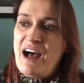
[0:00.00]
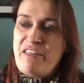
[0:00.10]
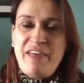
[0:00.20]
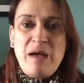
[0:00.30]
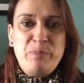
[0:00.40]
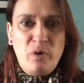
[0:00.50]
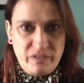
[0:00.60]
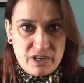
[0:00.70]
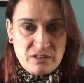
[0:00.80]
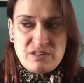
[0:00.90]
at that point
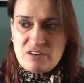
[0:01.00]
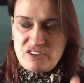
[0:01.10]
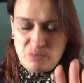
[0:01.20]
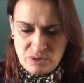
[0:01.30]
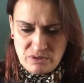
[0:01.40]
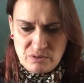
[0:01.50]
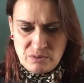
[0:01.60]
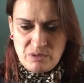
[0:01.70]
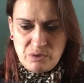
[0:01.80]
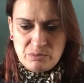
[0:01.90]
the conductor
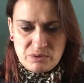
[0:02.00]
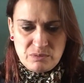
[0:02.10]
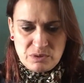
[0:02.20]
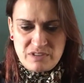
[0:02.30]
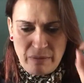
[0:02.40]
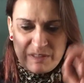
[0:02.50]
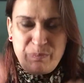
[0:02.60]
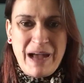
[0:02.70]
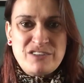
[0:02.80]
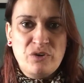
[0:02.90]
will tap his
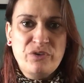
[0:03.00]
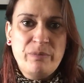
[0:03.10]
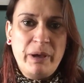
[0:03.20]
baton on the